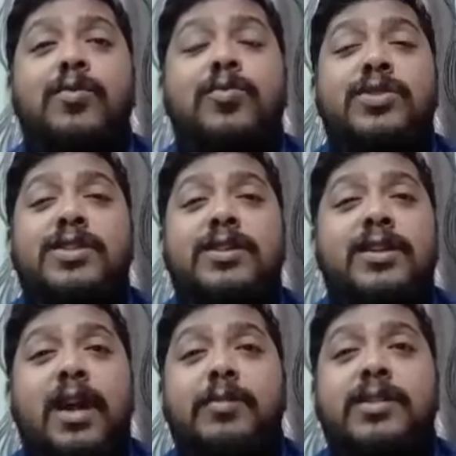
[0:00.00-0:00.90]

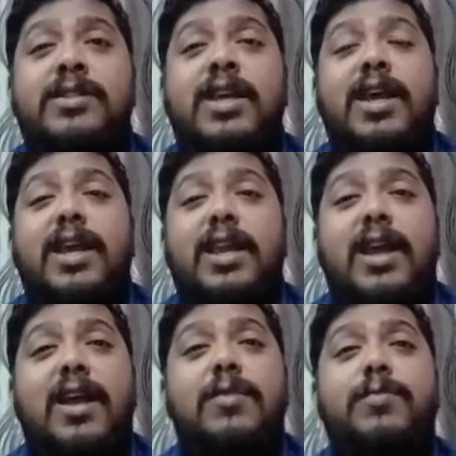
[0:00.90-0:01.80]
certain habits can
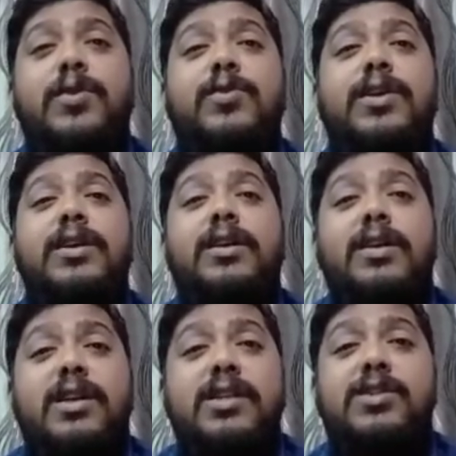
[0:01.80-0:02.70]
help you
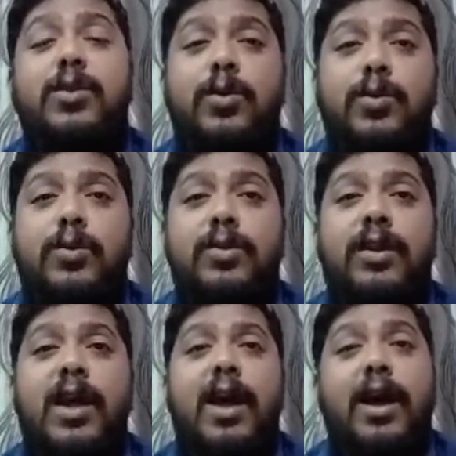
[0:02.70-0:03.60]
increase your goal.
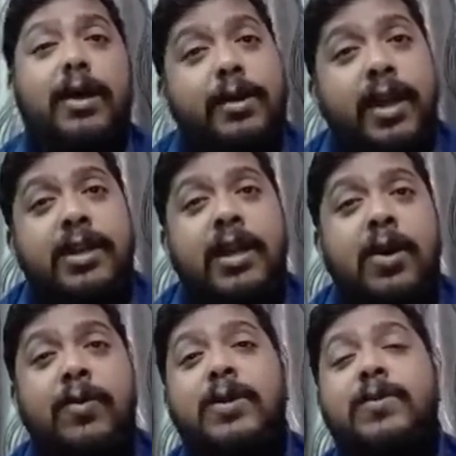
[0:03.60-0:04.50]
Right
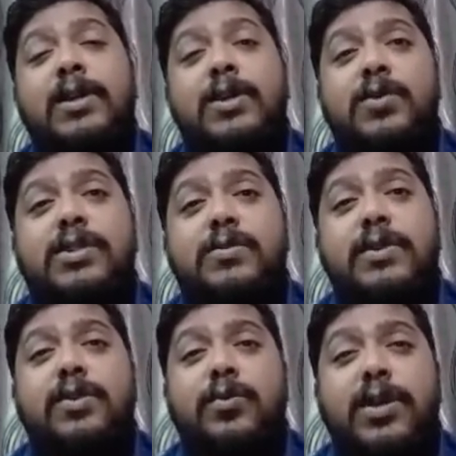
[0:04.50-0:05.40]
now, what we'll do is
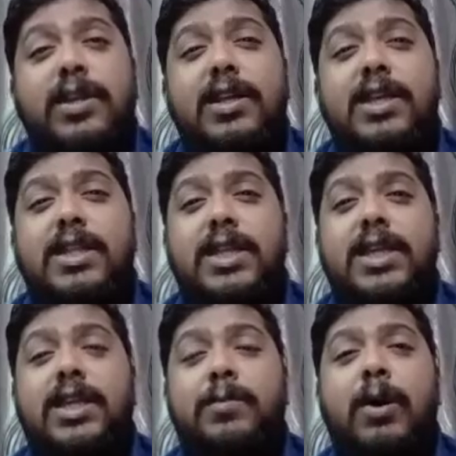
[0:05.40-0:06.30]
we'll quickly
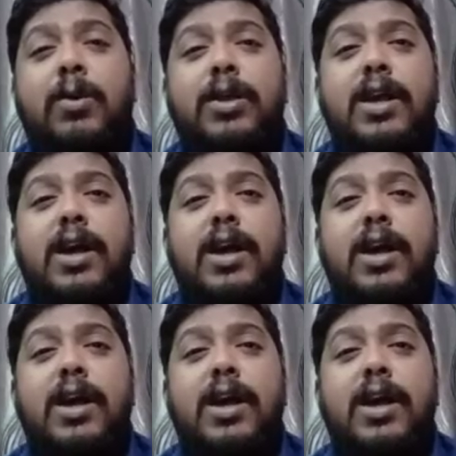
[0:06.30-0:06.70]
think about